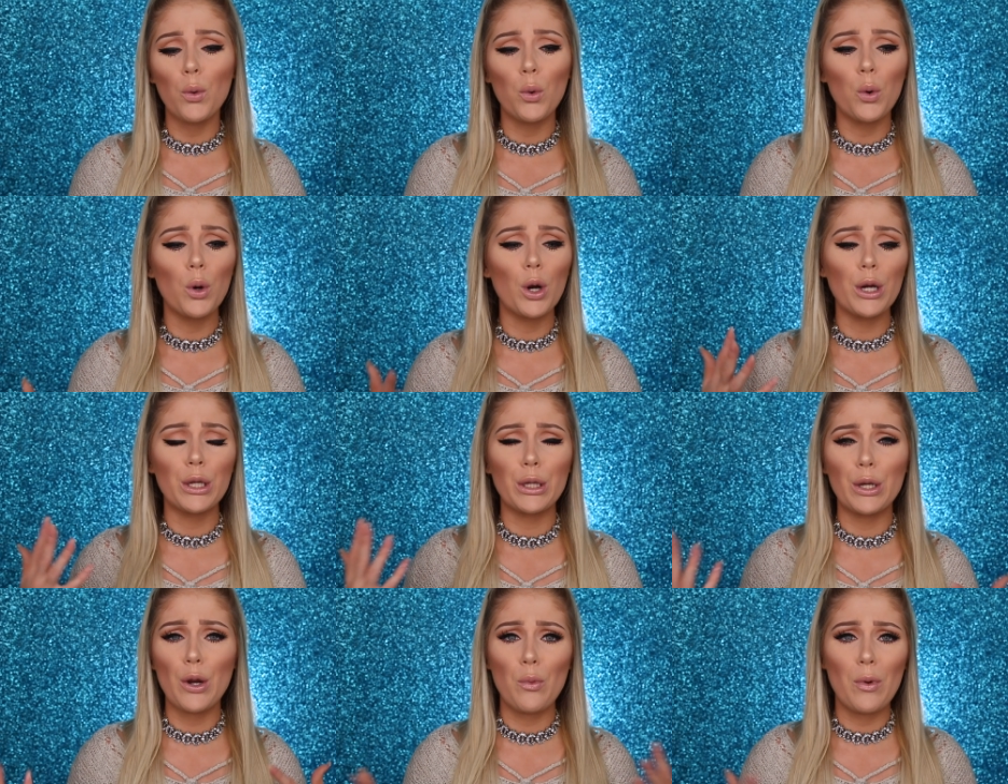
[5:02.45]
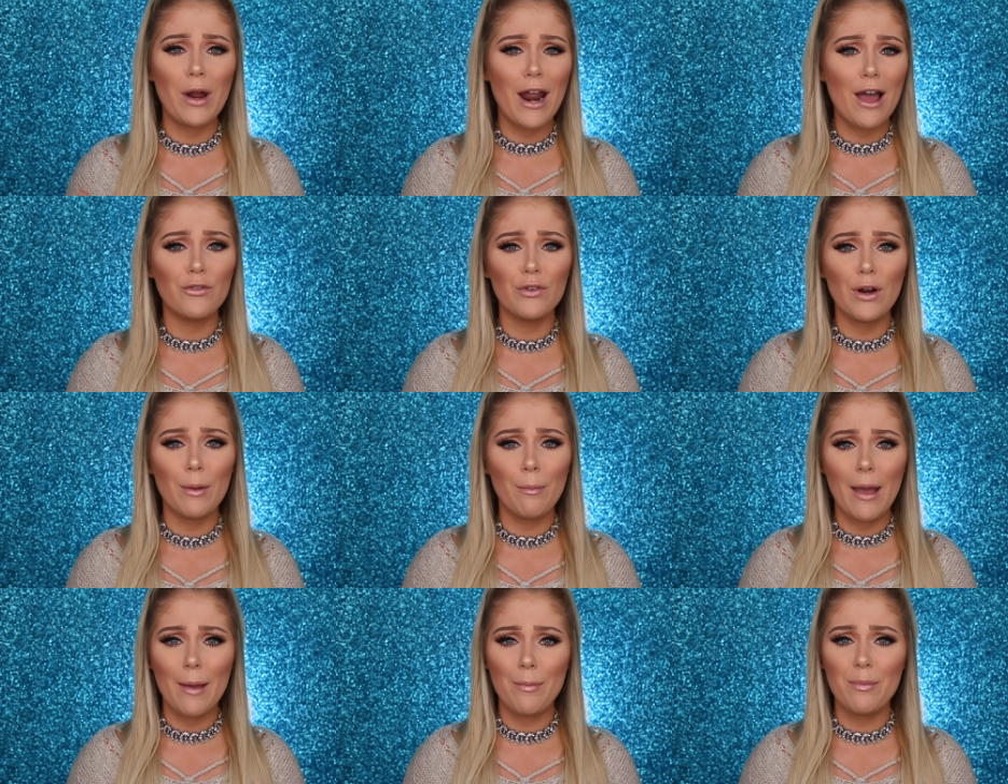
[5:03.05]
or, you know,
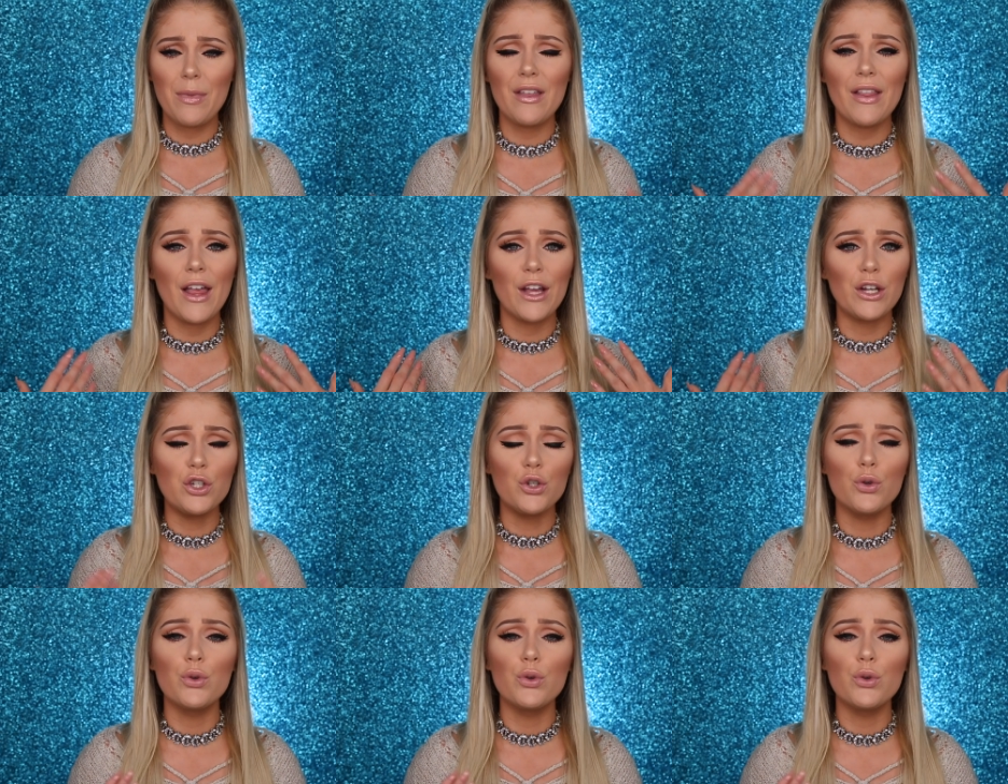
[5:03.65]
whatever it might be. Like,